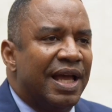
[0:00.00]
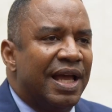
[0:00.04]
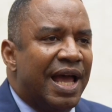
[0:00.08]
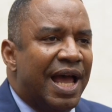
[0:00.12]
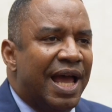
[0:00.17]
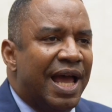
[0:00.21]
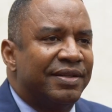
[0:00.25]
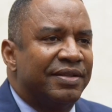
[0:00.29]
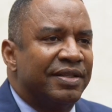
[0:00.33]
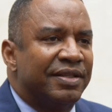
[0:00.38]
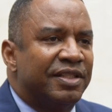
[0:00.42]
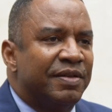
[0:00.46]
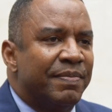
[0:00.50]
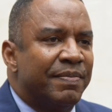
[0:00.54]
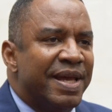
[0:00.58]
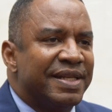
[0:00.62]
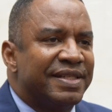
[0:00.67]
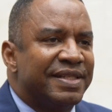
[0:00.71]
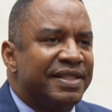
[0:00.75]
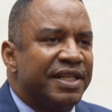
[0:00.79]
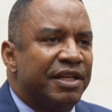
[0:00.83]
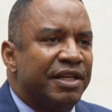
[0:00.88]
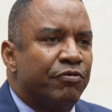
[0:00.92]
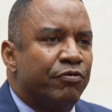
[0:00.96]
and a
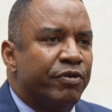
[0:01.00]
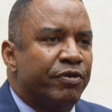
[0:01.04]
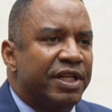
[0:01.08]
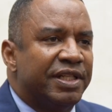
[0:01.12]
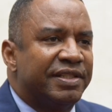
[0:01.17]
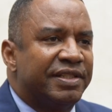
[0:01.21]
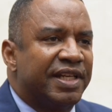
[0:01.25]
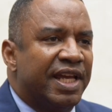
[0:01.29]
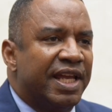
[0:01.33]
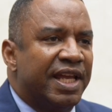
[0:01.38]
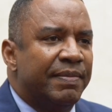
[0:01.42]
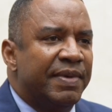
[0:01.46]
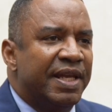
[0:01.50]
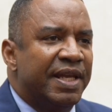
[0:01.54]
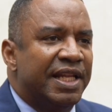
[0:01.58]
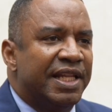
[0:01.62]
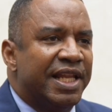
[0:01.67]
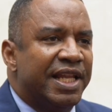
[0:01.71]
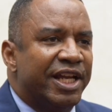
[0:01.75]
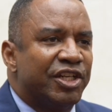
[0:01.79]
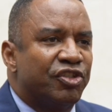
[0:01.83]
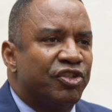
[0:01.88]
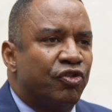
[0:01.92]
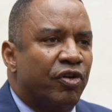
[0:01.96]
domestic real-time
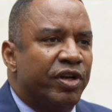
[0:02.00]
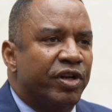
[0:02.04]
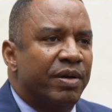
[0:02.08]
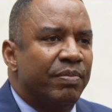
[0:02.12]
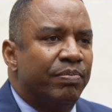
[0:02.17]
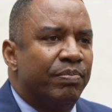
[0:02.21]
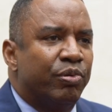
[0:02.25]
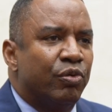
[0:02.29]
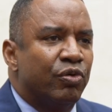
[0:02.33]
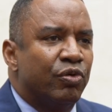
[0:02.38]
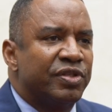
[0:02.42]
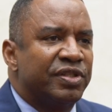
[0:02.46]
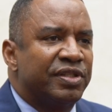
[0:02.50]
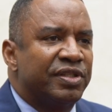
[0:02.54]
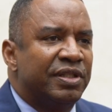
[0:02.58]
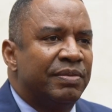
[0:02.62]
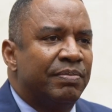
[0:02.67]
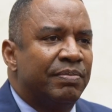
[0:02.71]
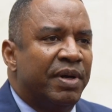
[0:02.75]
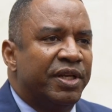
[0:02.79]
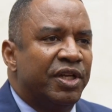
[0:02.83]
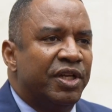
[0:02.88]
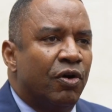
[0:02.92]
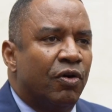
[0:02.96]
electronic postal
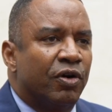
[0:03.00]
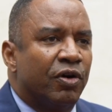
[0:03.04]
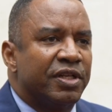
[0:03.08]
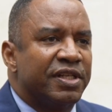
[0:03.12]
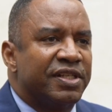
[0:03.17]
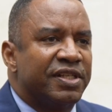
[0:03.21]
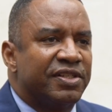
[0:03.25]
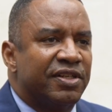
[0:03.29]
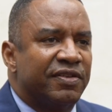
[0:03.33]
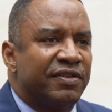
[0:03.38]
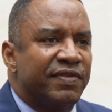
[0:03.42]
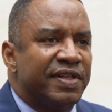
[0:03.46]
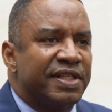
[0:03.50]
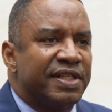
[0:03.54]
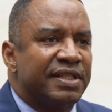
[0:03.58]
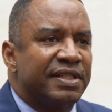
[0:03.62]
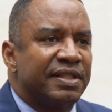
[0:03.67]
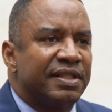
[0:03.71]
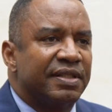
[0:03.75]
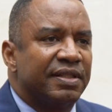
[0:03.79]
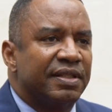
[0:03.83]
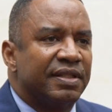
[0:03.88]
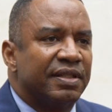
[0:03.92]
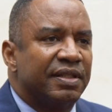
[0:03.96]
money order
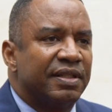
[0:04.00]
service.